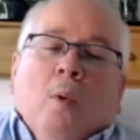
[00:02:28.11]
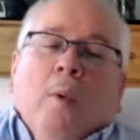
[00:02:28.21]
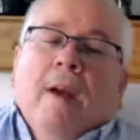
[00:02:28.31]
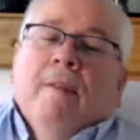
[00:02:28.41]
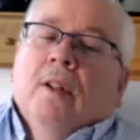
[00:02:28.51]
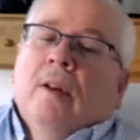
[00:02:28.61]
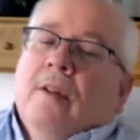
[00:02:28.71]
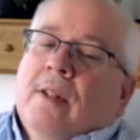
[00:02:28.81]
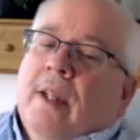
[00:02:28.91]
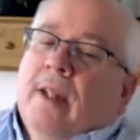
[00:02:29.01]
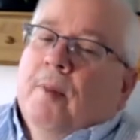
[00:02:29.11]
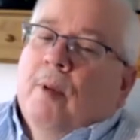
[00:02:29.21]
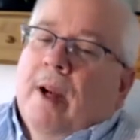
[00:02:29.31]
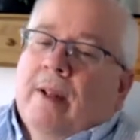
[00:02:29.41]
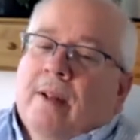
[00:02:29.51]
We have a longstanding
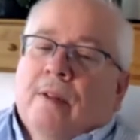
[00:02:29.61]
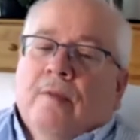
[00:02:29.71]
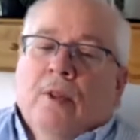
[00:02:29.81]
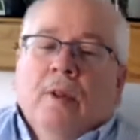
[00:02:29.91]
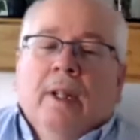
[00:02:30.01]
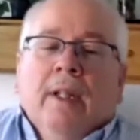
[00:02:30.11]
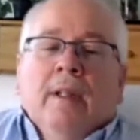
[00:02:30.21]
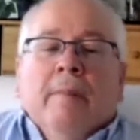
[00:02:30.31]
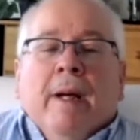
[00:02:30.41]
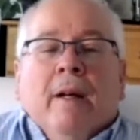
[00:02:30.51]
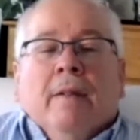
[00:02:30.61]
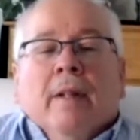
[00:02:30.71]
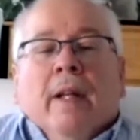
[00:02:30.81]
practice of learning about